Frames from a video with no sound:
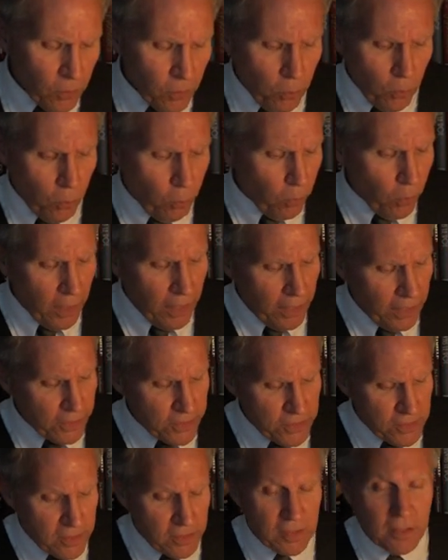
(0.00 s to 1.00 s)

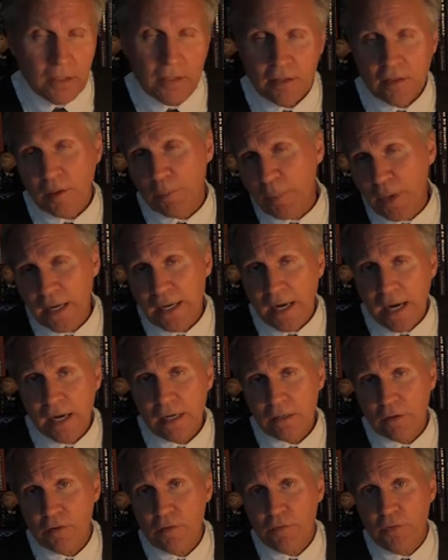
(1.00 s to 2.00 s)
was the
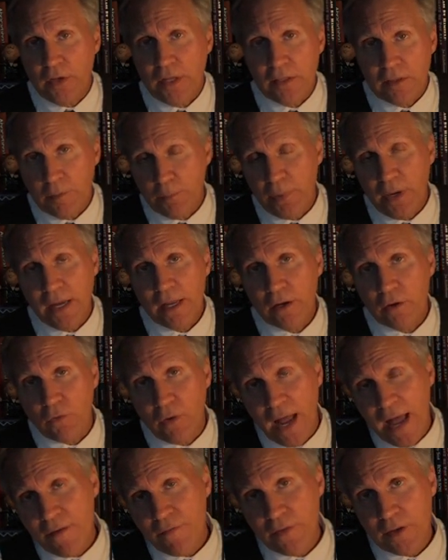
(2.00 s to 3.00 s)

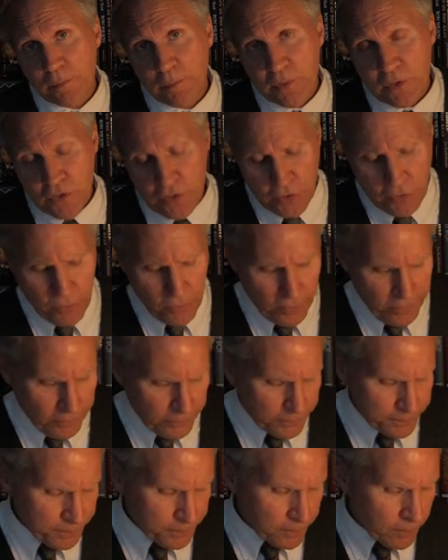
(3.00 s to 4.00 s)
biographic
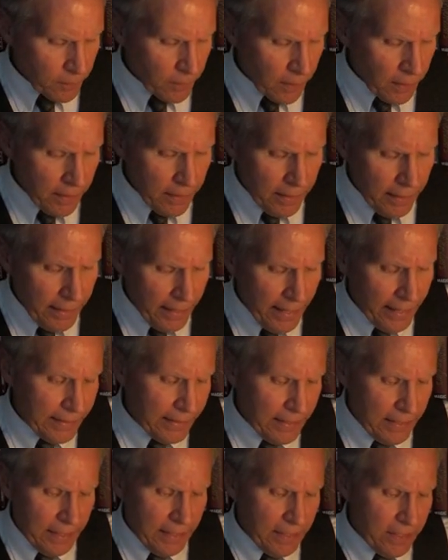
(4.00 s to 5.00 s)
material. And
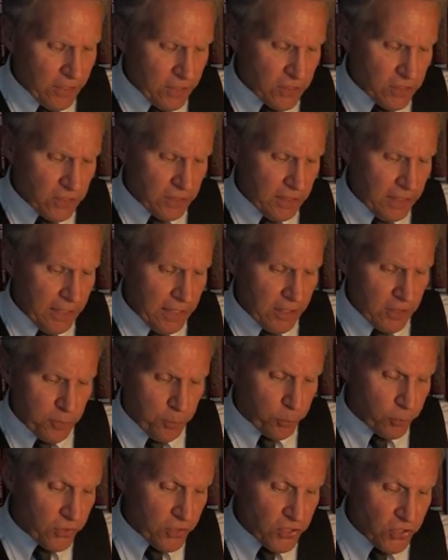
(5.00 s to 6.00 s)
it is
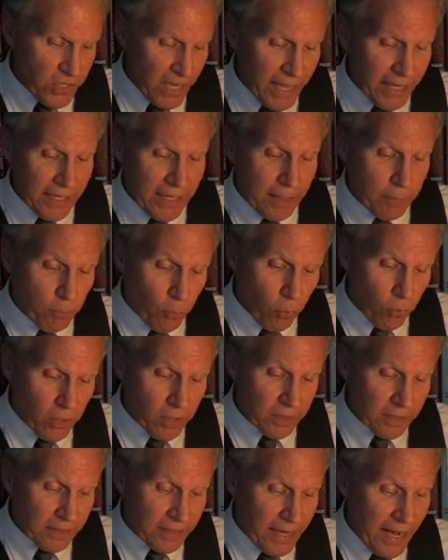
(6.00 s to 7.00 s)
presented
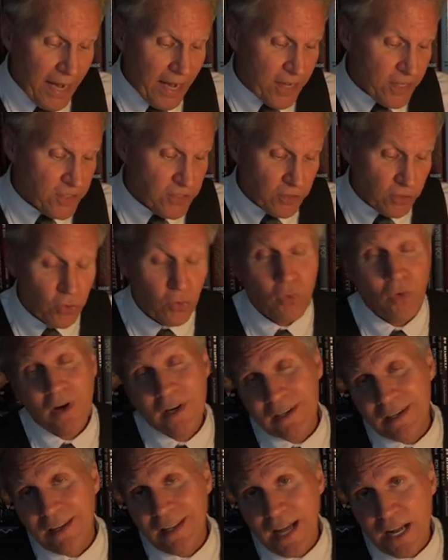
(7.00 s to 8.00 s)
more or less in
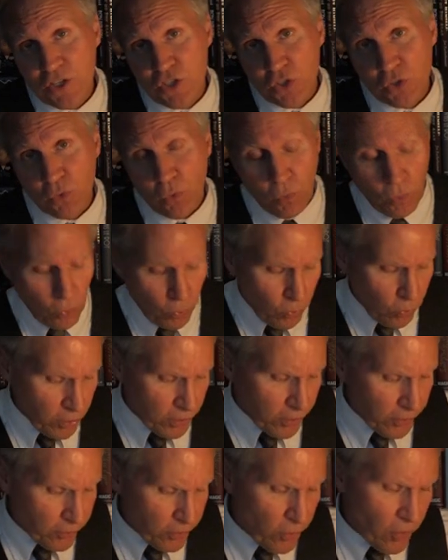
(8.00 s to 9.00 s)
chronological
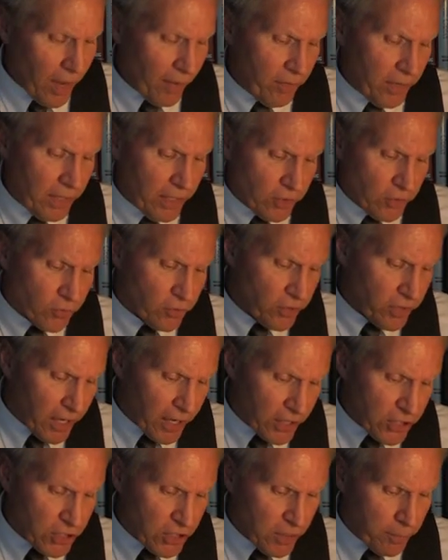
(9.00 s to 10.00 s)
order. You have an
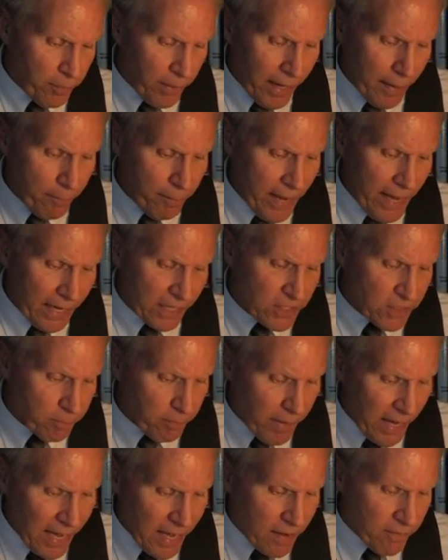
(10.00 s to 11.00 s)
introduction by Max
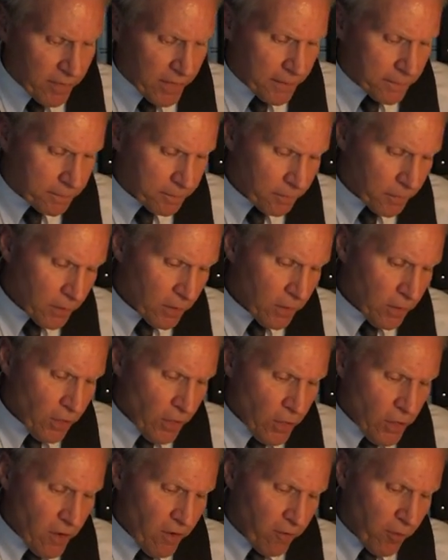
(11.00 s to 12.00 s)
Maven.
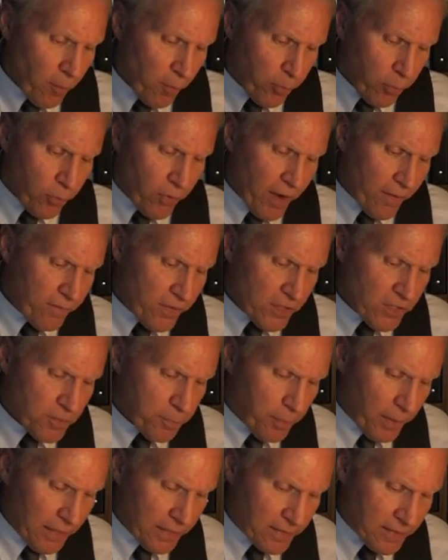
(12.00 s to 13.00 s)
You have a preface
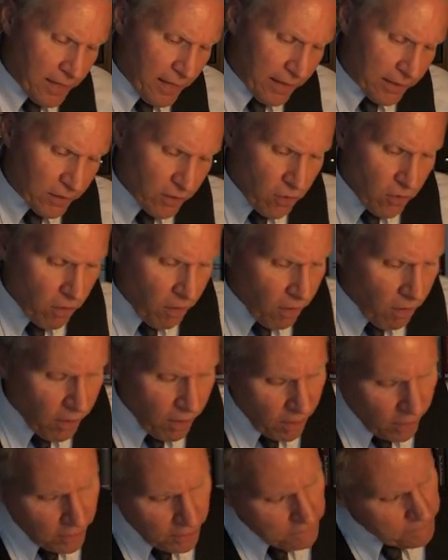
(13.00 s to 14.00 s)
by Todd
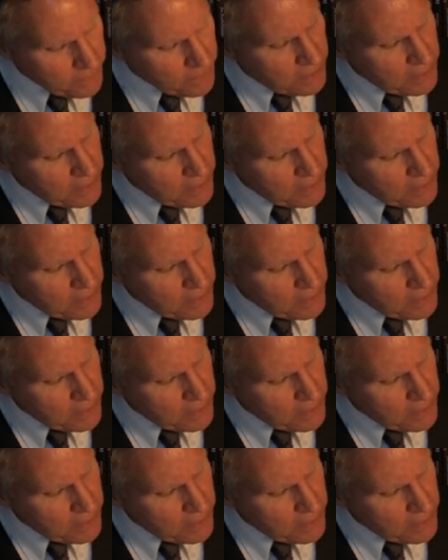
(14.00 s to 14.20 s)
Carr,